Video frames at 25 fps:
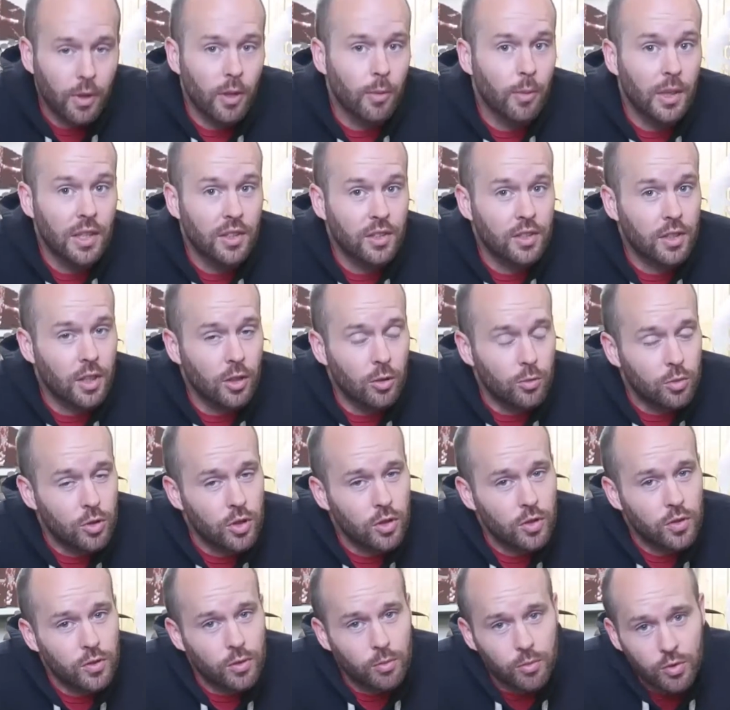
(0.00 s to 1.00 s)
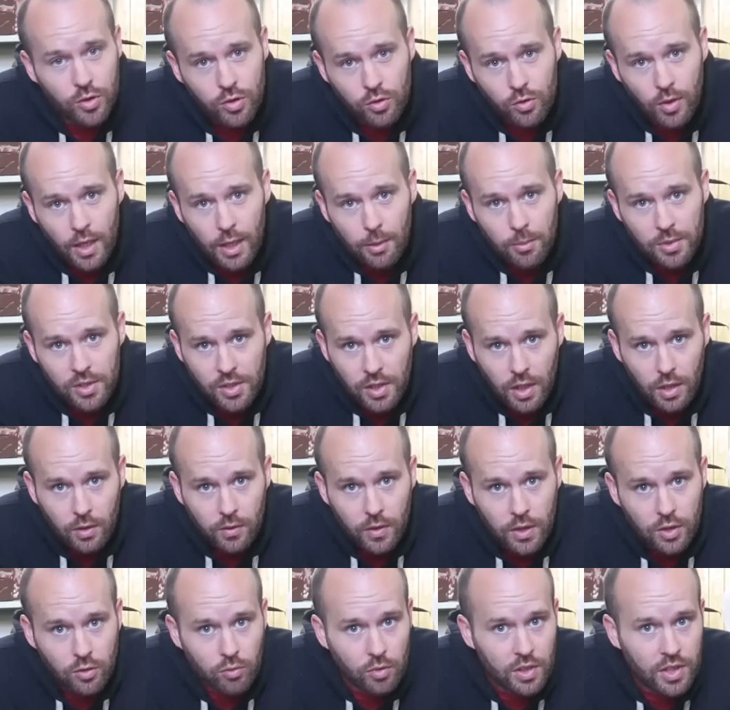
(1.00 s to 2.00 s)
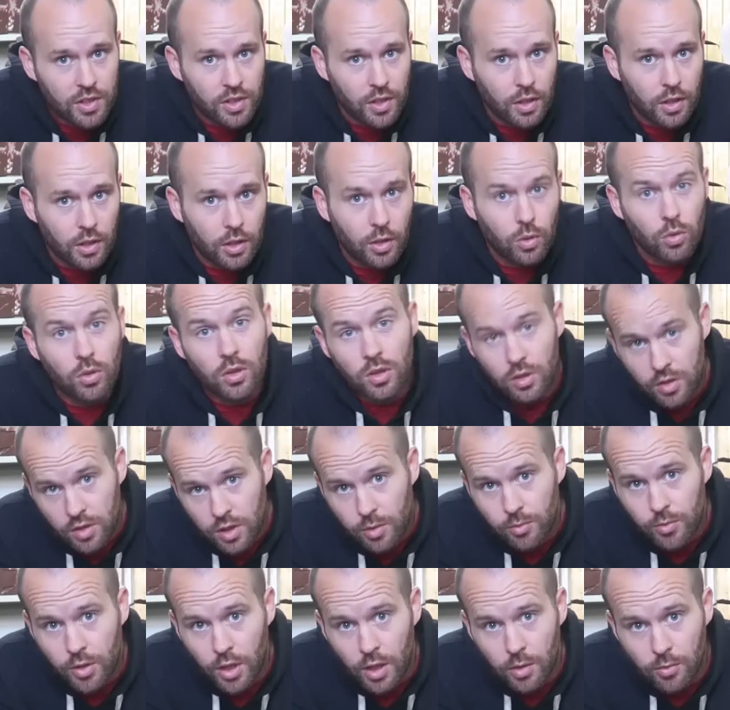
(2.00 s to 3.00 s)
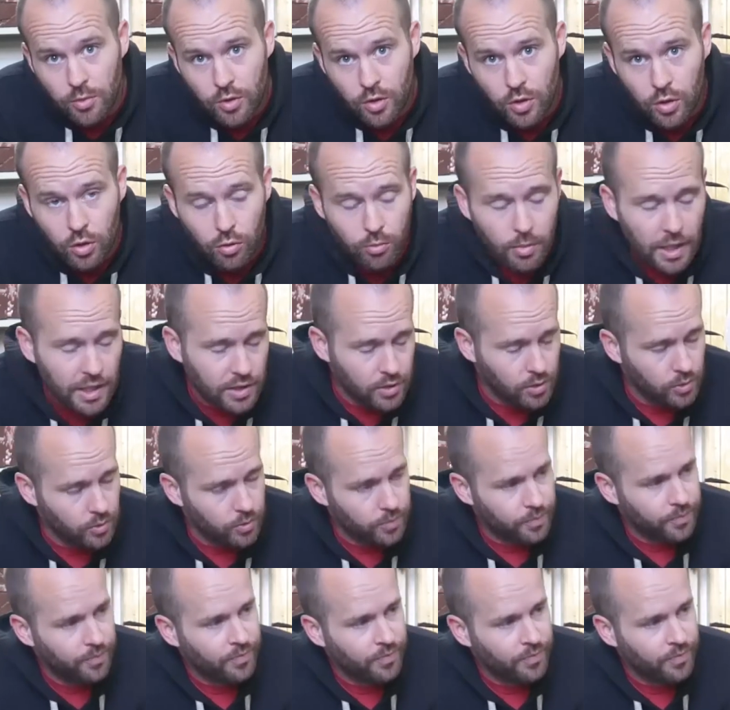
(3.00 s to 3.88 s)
I make sculptures from scrap, salvage, recycled and sometimes new metal.